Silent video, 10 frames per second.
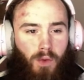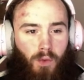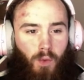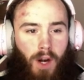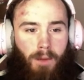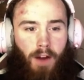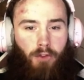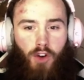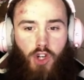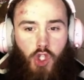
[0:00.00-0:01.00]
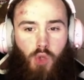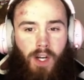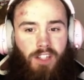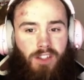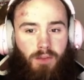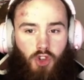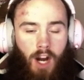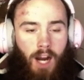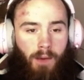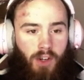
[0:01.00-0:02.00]
one of my first 20
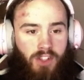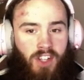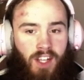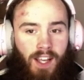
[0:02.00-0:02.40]
subscribers,